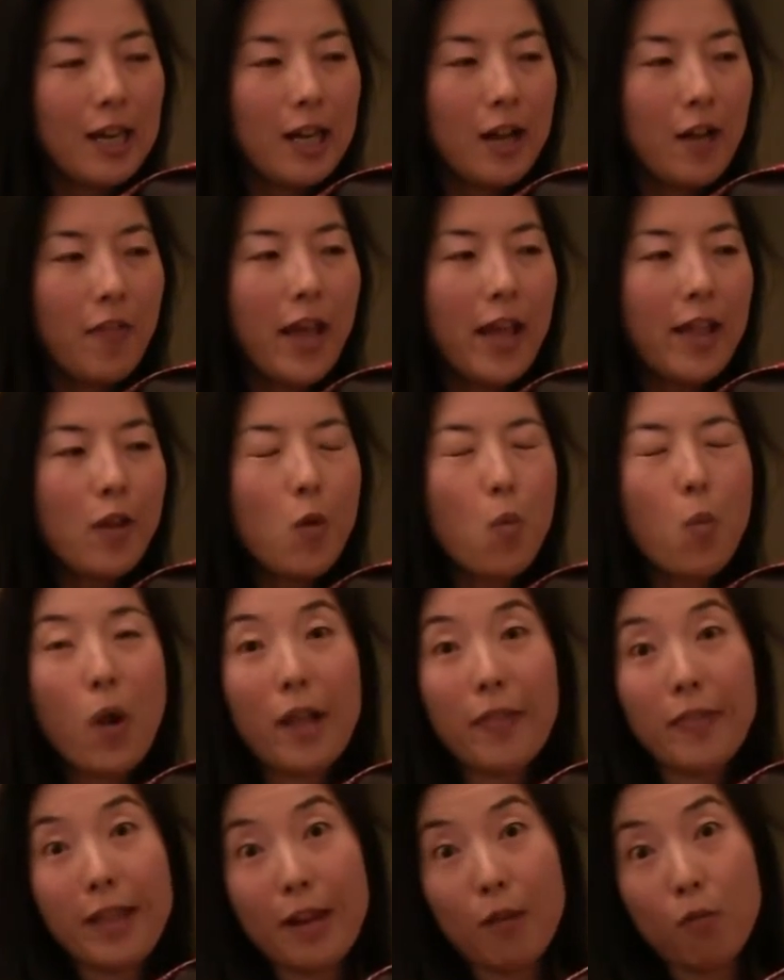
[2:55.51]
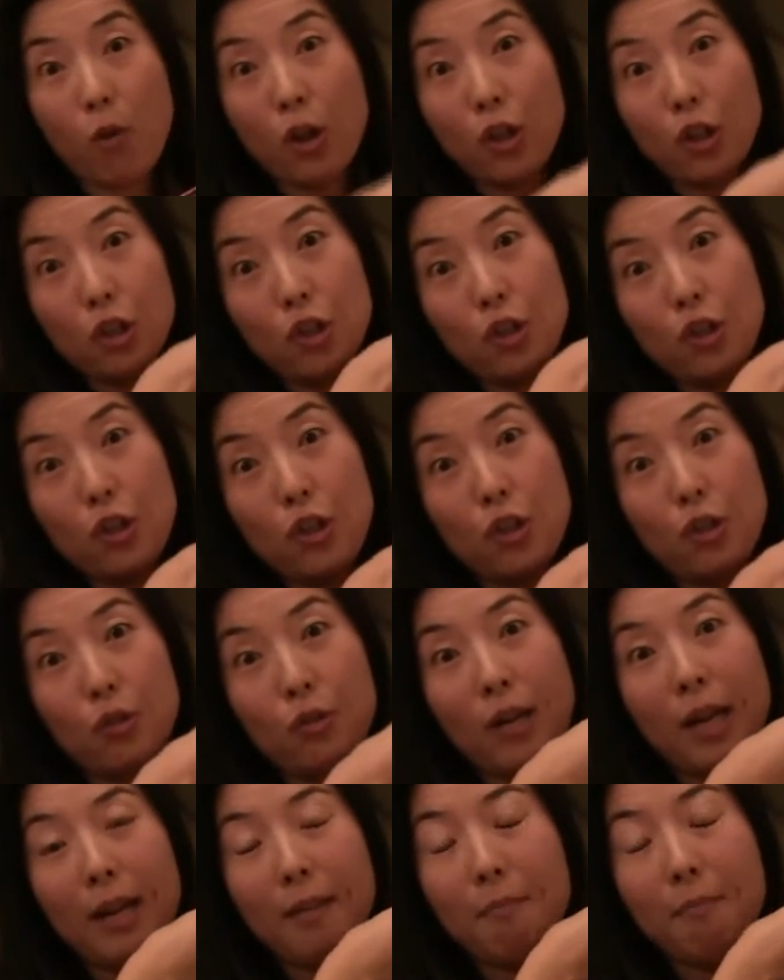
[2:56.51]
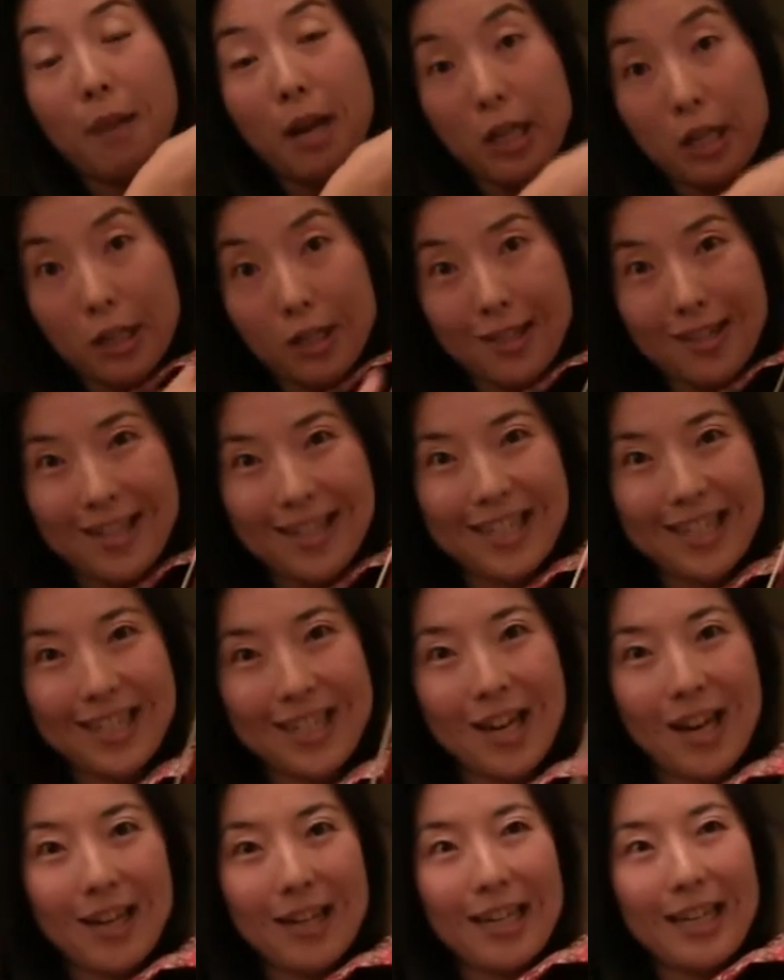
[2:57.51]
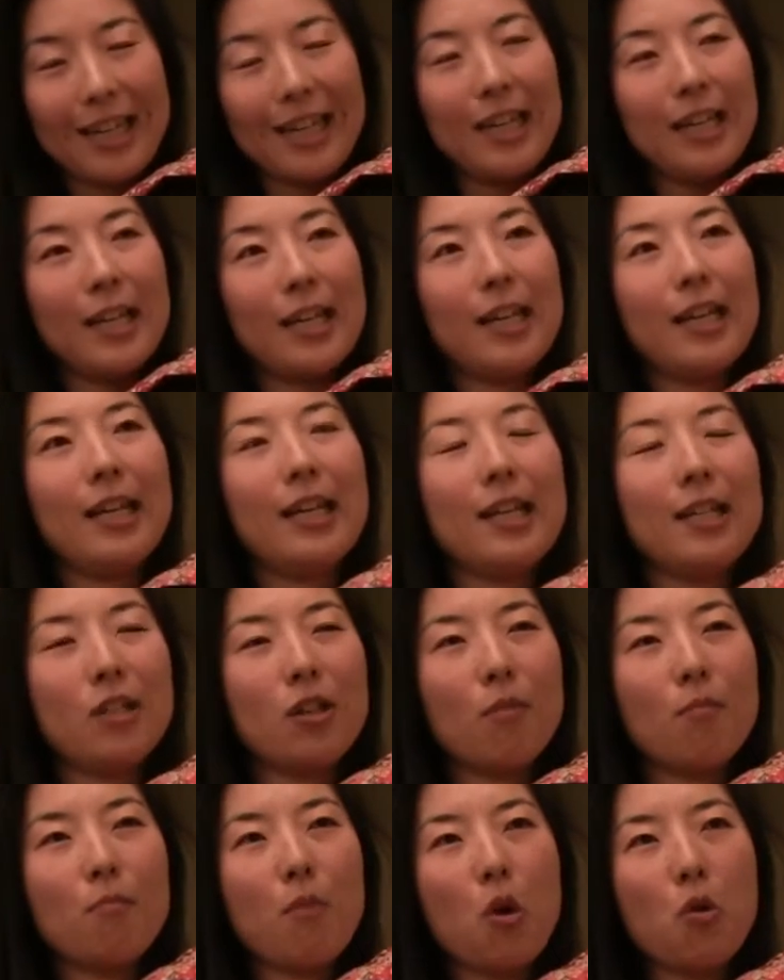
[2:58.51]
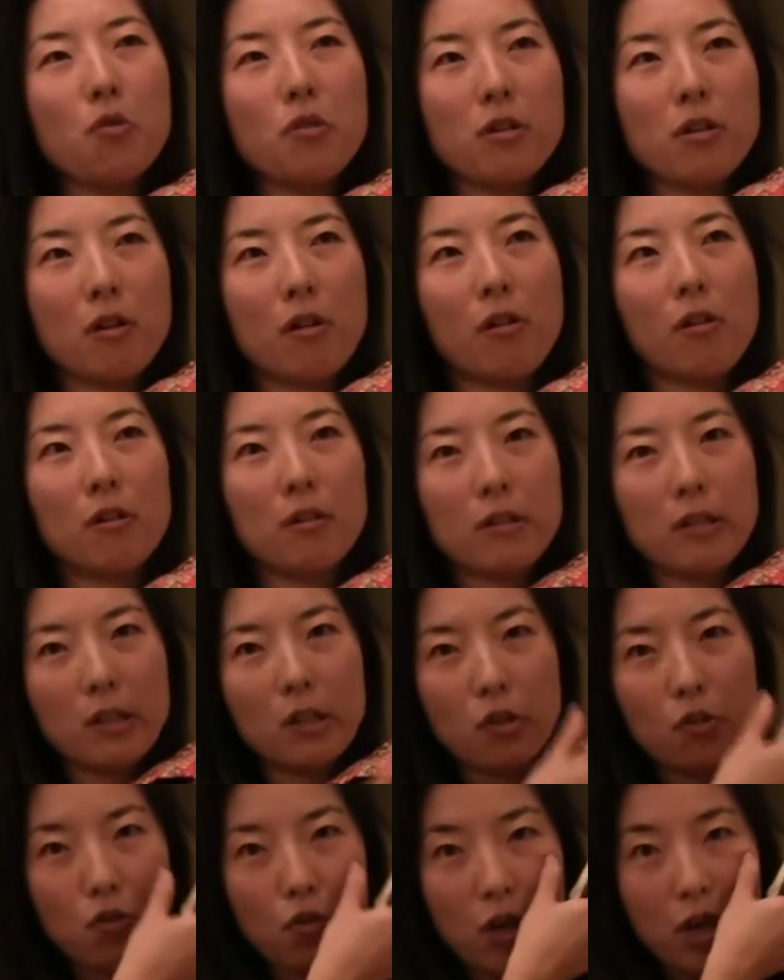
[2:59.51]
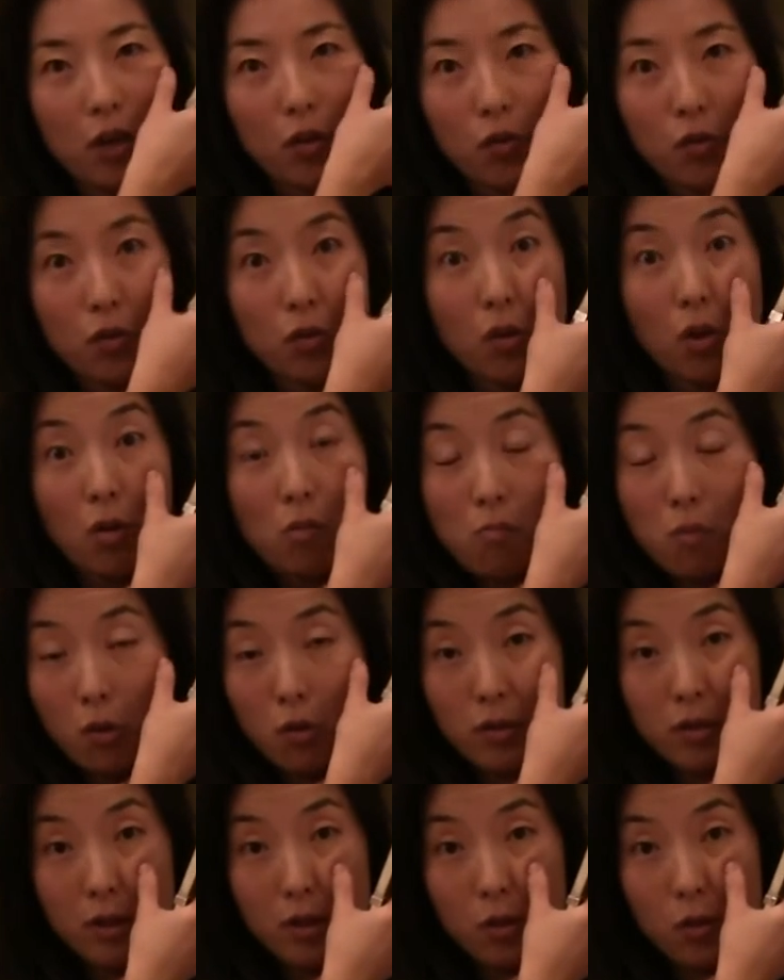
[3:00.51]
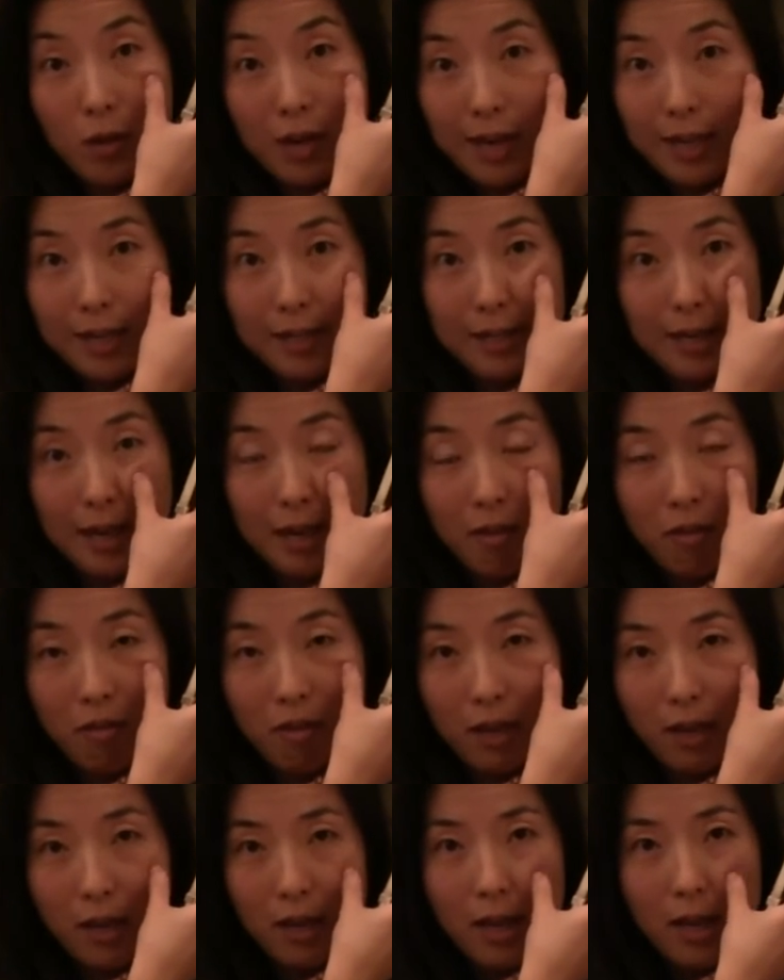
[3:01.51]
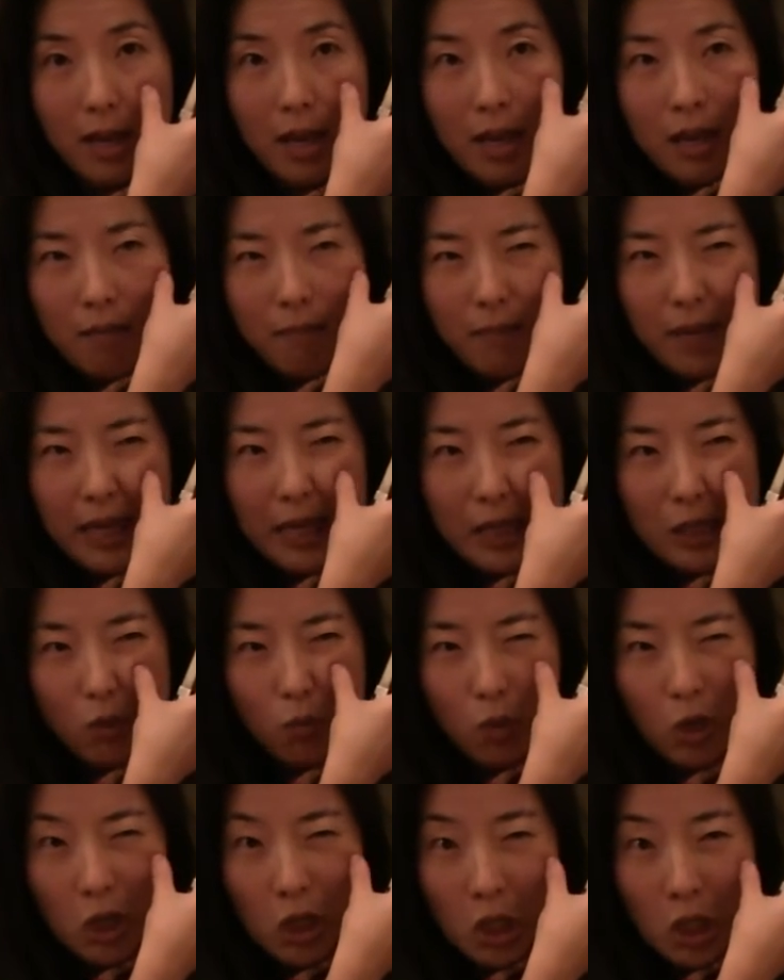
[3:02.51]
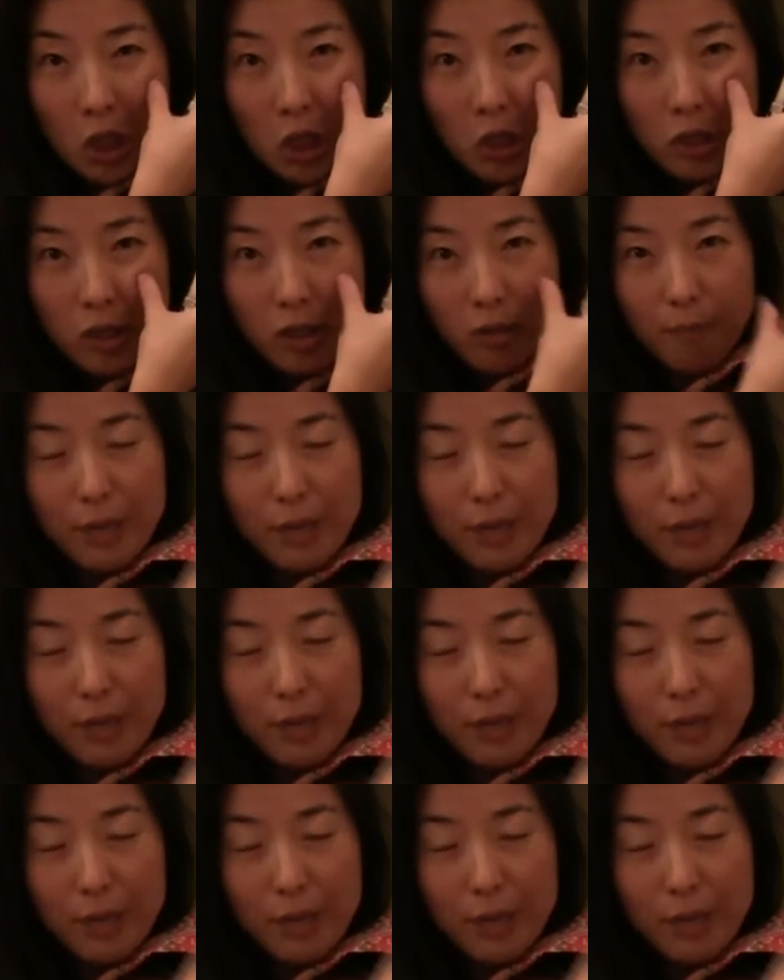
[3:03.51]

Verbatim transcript: Another one that one could do and must study is Mozart concertos or Mozart sonatas, anything, because one learns the